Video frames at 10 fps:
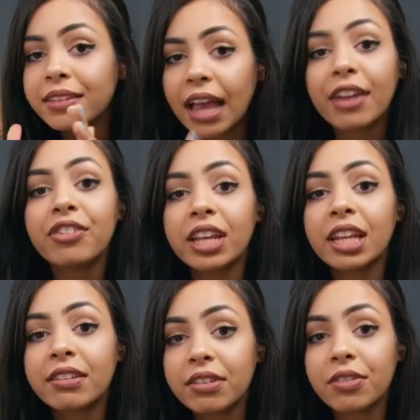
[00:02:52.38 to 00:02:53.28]

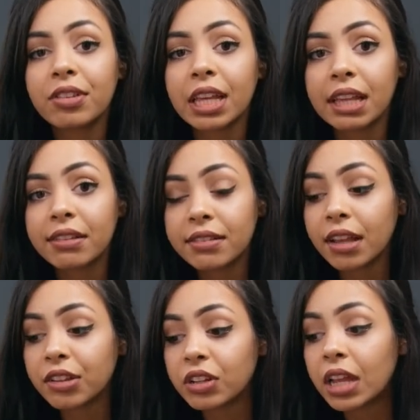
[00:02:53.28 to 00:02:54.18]
Dashlane seriously is
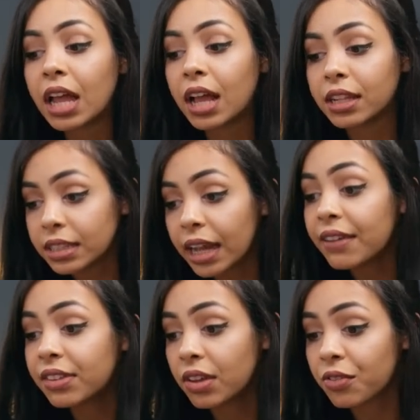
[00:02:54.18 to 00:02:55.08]
such a
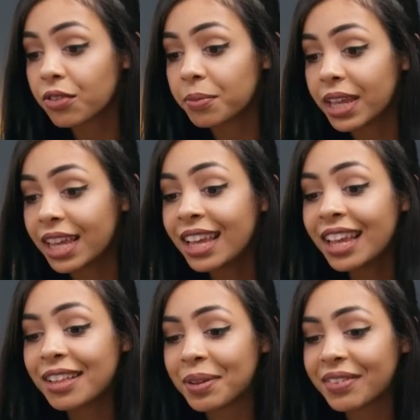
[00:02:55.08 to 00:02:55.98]
lifesaver for me,
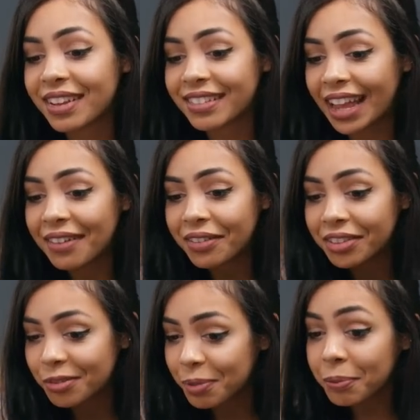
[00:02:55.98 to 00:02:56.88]
especially because I have all
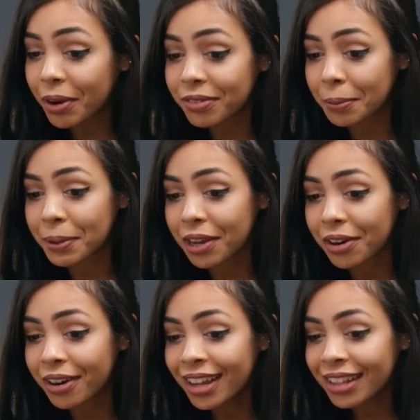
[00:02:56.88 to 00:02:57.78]
these bookmarks up
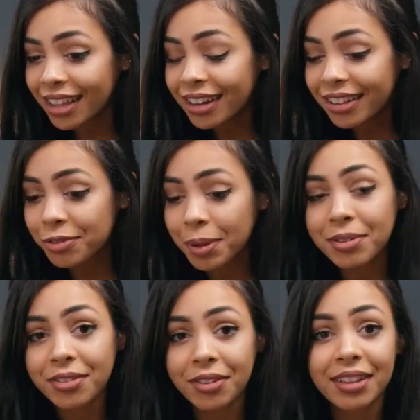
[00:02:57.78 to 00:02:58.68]
here. A lot of these
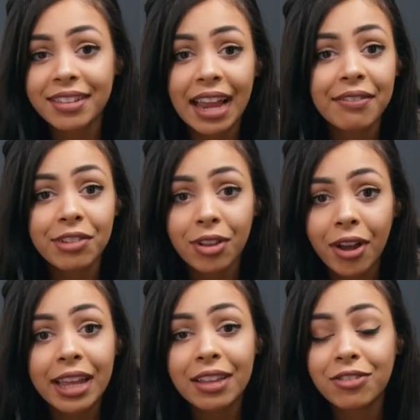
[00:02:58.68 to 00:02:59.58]
websites are things I have to
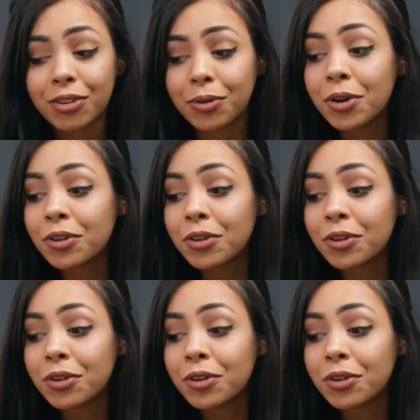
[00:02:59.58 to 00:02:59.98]
log into.